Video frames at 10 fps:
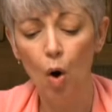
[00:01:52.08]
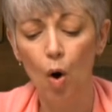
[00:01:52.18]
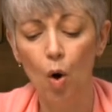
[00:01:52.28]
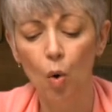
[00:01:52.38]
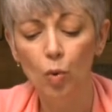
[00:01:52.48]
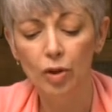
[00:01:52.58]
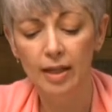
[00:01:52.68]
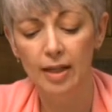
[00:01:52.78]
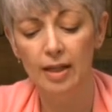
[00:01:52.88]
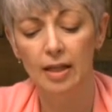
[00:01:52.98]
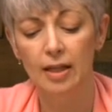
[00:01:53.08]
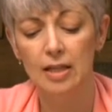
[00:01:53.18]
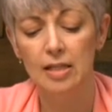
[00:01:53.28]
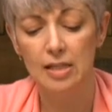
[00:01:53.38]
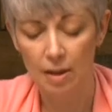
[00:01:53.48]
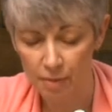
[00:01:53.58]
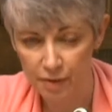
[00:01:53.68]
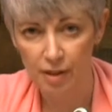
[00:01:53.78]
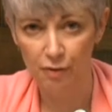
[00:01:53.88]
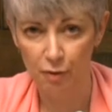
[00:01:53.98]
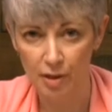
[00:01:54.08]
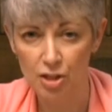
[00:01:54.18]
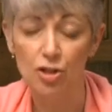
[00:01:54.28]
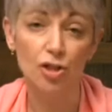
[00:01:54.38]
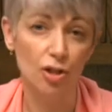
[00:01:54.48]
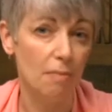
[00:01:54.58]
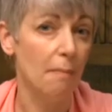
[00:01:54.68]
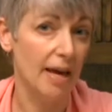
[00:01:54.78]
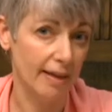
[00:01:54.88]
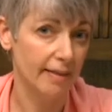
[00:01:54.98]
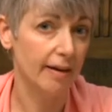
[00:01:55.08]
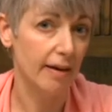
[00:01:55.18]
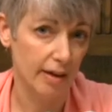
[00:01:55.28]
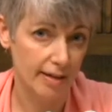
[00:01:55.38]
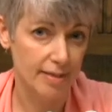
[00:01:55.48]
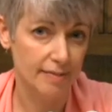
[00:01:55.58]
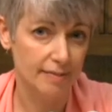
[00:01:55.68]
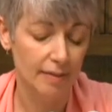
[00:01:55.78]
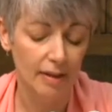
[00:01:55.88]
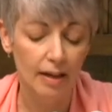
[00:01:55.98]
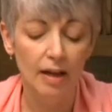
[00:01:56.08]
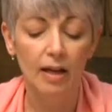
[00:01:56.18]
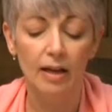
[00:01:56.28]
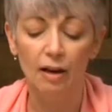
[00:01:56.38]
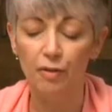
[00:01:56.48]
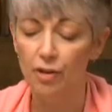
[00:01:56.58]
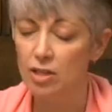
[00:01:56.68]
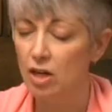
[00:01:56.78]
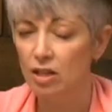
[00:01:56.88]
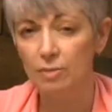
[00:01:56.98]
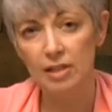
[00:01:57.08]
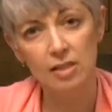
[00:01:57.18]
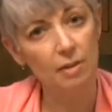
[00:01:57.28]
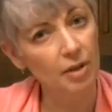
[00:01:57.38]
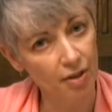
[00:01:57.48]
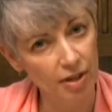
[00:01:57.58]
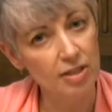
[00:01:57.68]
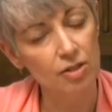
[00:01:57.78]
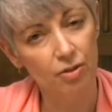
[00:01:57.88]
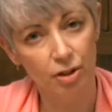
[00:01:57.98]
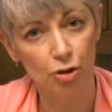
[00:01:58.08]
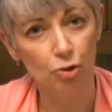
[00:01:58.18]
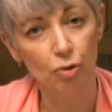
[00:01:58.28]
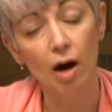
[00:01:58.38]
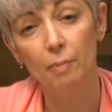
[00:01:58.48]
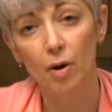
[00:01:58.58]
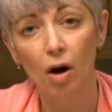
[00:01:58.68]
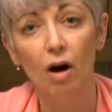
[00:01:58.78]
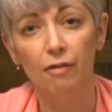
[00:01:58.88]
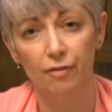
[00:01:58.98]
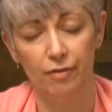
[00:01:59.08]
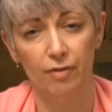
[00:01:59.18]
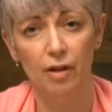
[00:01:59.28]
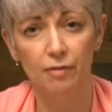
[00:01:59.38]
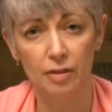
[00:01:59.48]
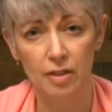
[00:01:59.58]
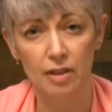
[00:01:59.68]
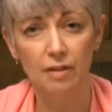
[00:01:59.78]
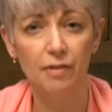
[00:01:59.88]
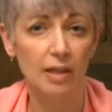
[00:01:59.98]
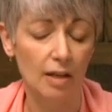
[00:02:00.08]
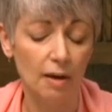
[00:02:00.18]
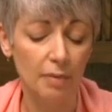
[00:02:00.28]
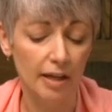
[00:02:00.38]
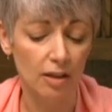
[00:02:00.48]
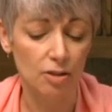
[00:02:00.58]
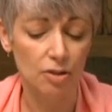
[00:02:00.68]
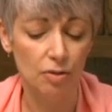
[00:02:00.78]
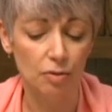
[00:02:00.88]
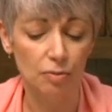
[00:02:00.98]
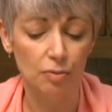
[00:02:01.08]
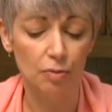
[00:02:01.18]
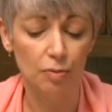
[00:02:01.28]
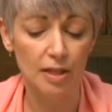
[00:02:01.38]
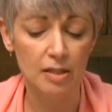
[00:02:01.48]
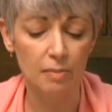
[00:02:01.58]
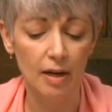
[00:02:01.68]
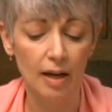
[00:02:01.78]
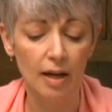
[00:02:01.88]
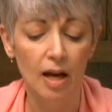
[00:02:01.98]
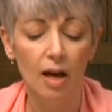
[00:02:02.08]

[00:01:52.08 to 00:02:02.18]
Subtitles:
Only some of the information is going to make the cut. Now I've already talked about some areas that are going to drop off of the CV and not make it onto the resume.